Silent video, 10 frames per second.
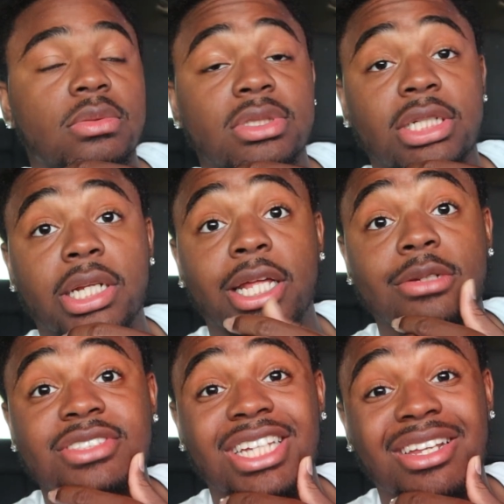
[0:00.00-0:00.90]
Seen the
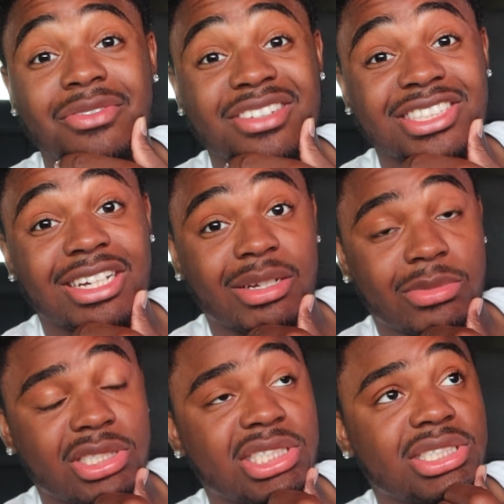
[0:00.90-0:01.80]
damn jellyfish out there,
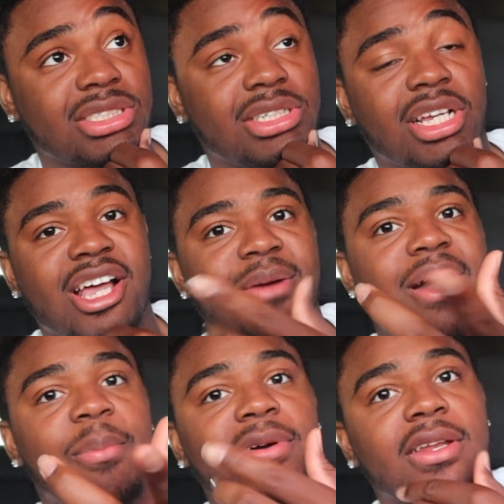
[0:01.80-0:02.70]
mud. I
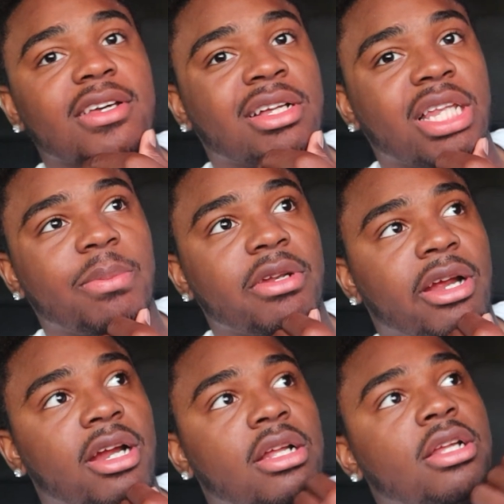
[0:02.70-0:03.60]
might put a little clip in there.